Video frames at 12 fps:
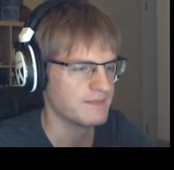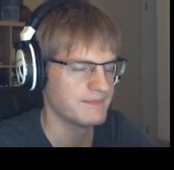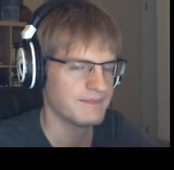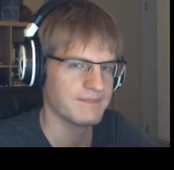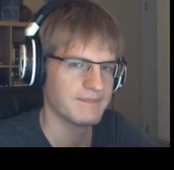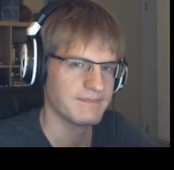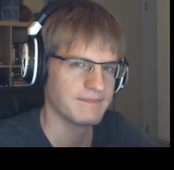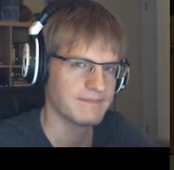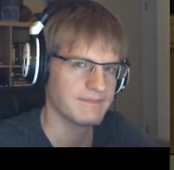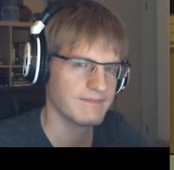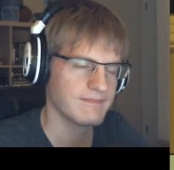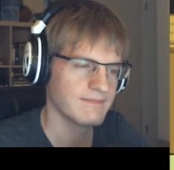
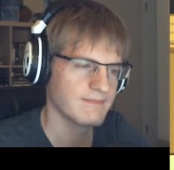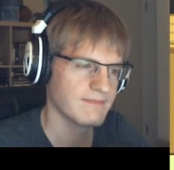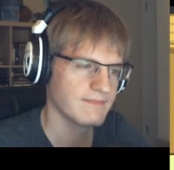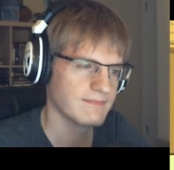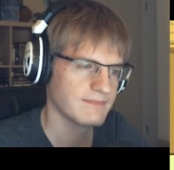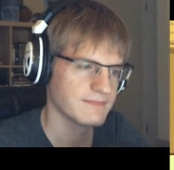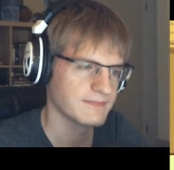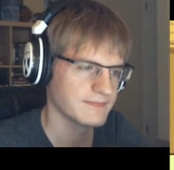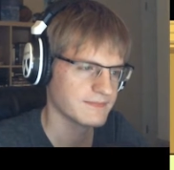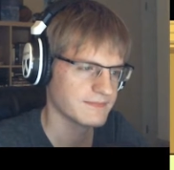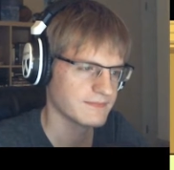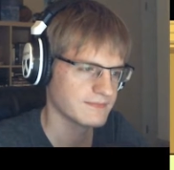
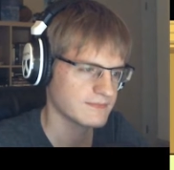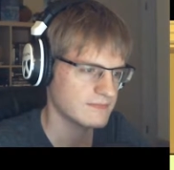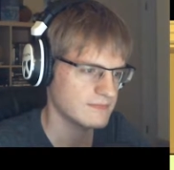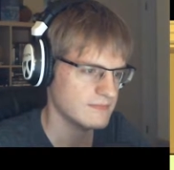(no one is talking)